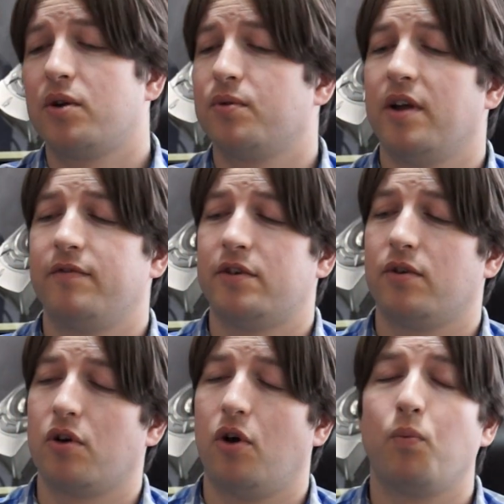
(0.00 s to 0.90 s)

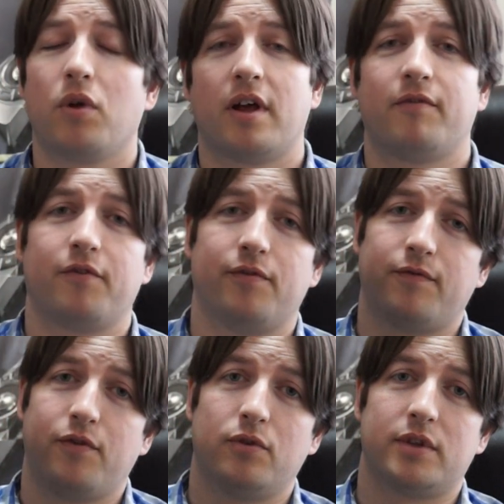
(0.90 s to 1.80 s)
hardwareheaven.com, we'll have a
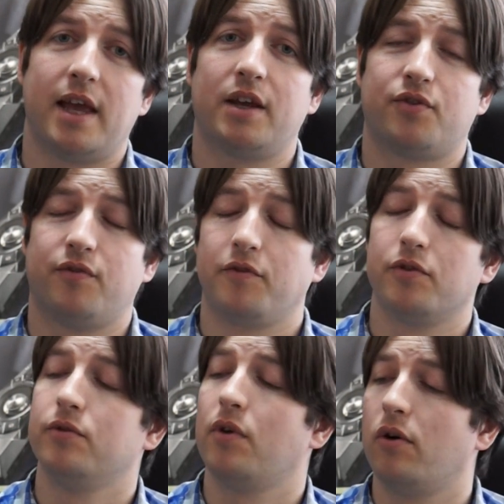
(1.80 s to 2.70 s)
full text
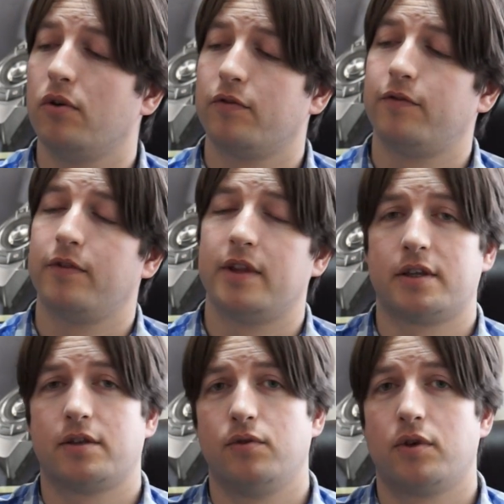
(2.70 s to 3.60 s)
review of
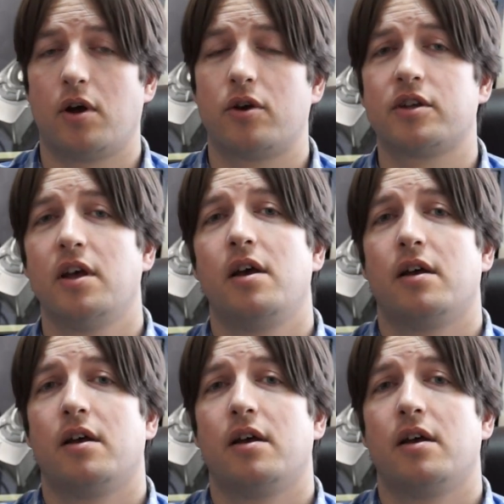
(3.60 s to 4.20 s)
this new card.